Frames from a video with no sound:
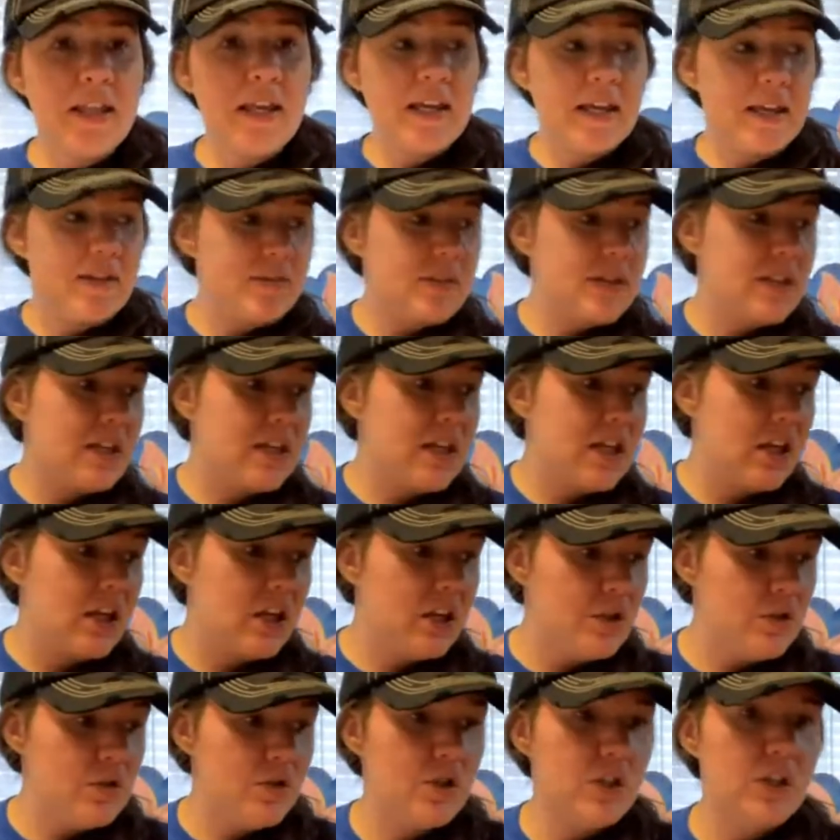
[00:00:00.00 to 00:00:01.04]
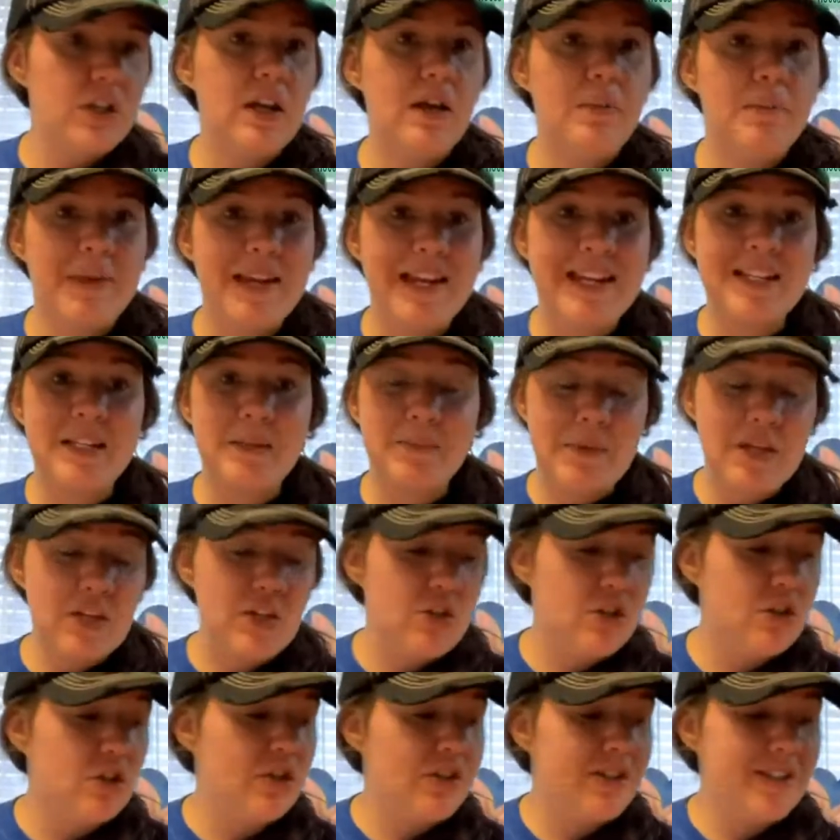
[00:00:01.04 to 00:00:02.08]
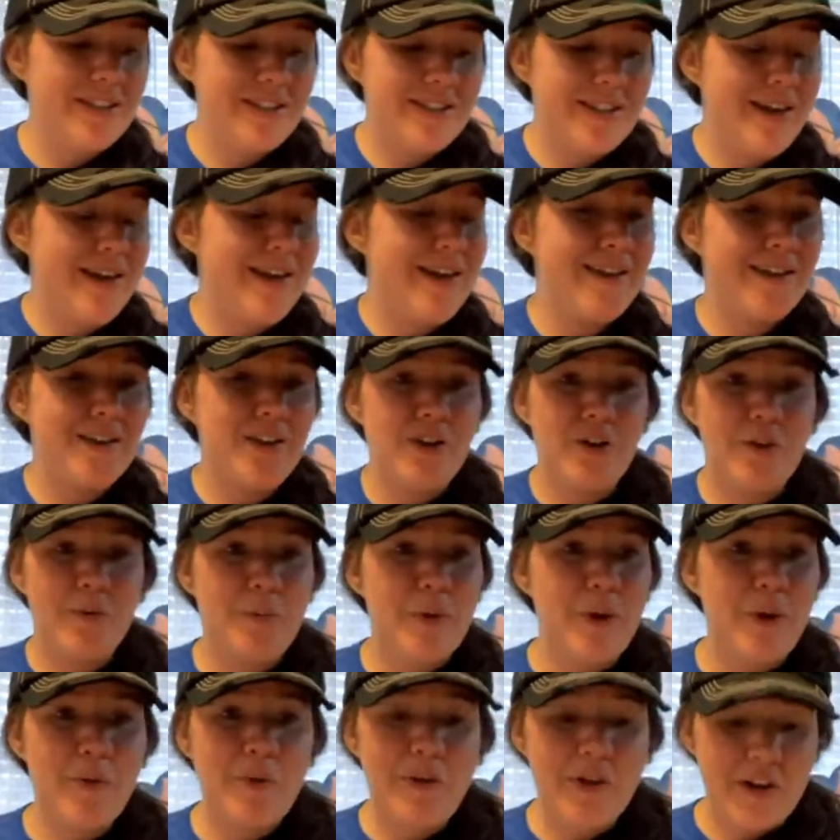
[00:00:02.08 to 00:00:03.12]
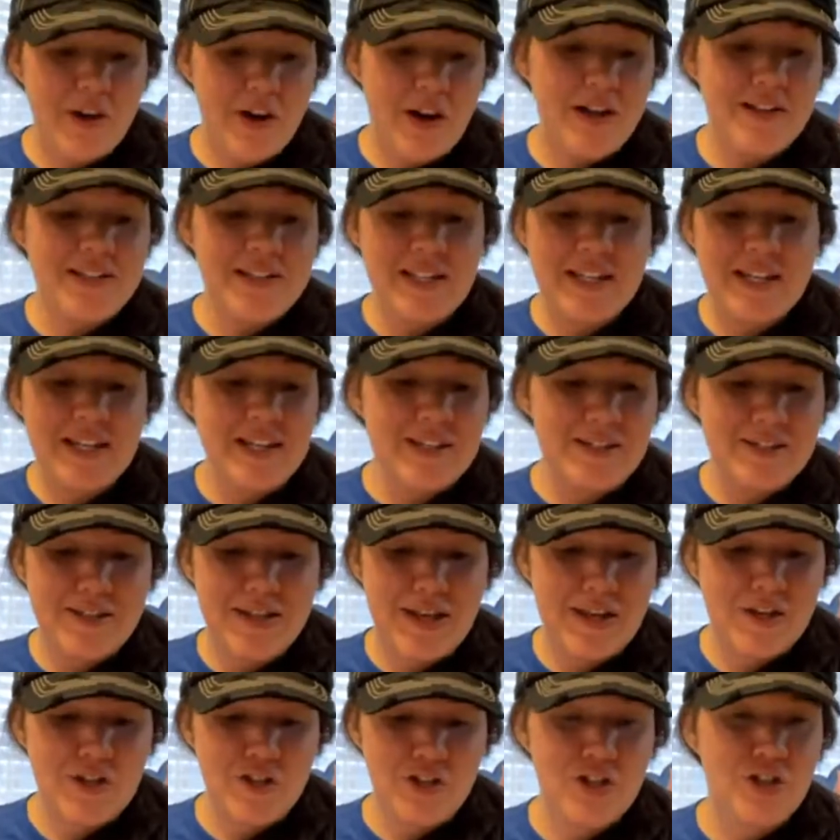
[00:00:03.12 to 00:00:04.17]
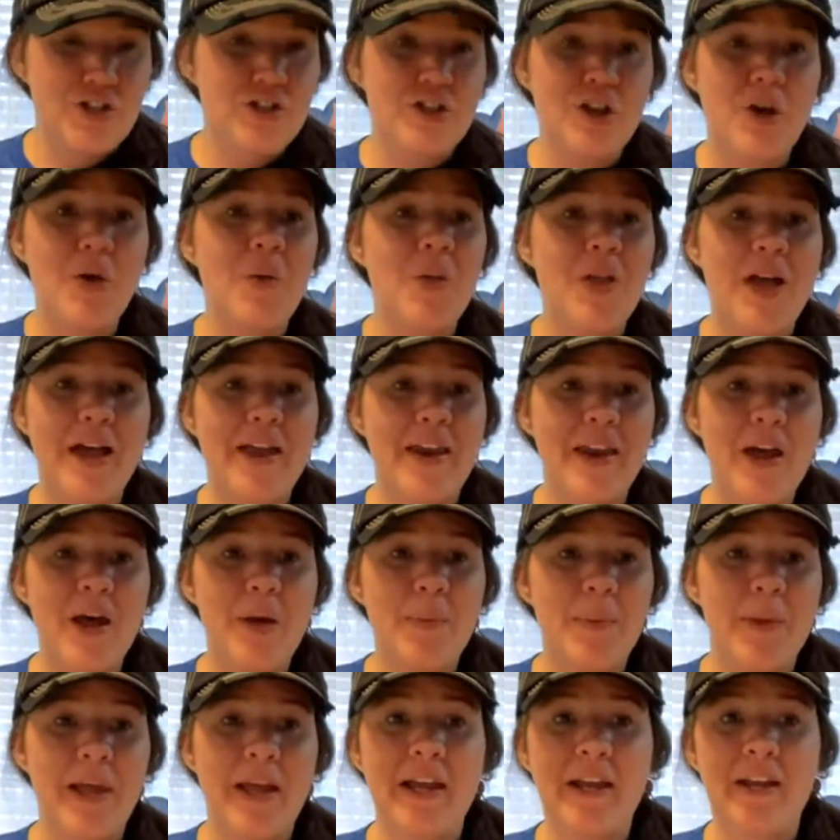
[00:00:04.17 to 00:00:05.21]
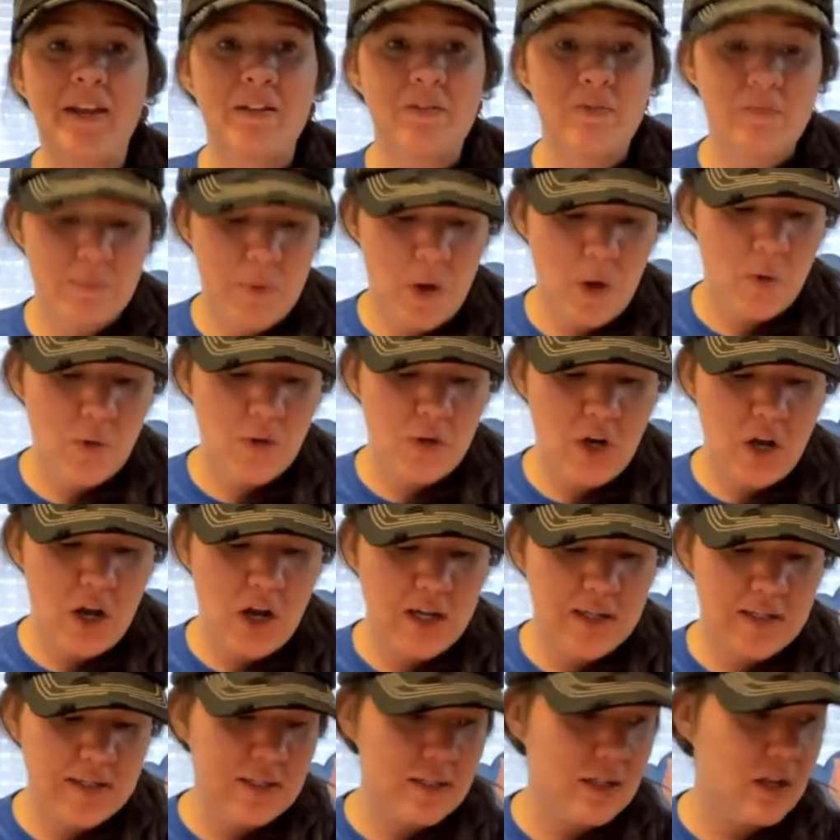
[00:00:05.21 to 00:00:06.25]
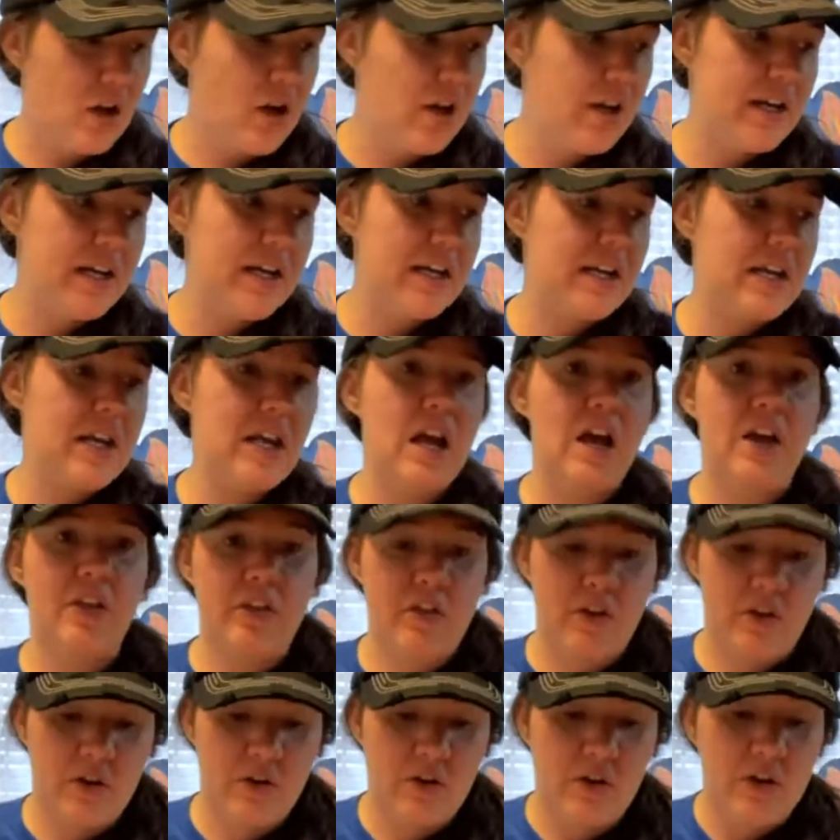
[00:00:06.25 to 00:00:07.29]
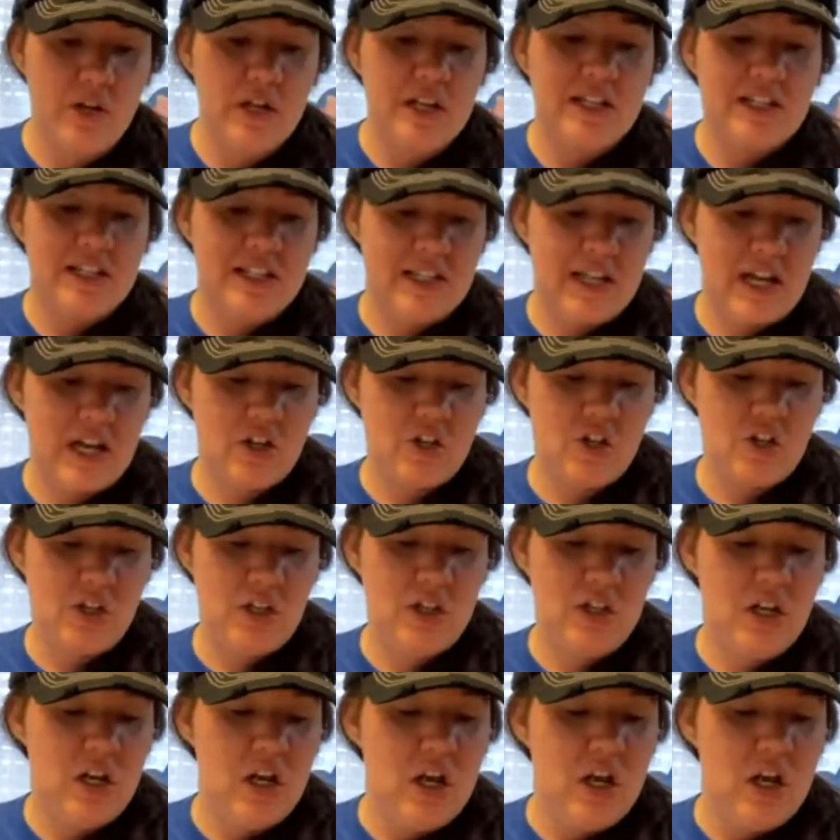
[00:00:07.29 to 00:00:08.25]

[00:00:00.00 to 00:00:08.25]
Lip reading: that gives it the illusion of being dimensional is that your polka dots in each section don't line up like polka dots on any other section.